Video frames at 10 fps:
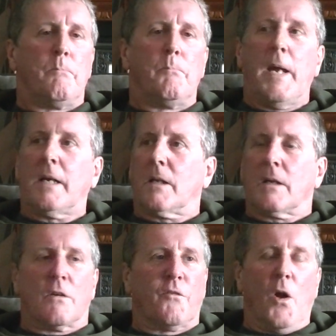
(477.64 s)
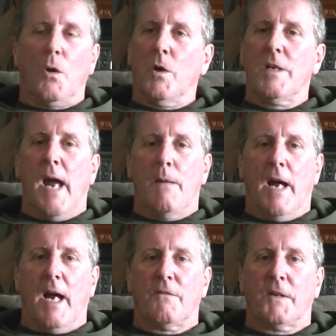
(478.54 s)
big following them
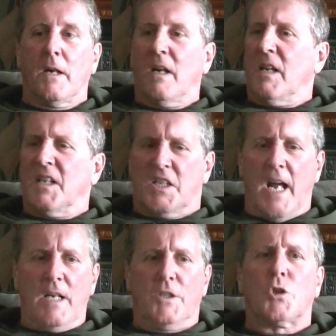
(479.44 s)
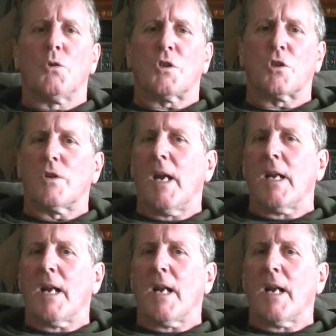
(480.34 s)
have. Tell the truth straight and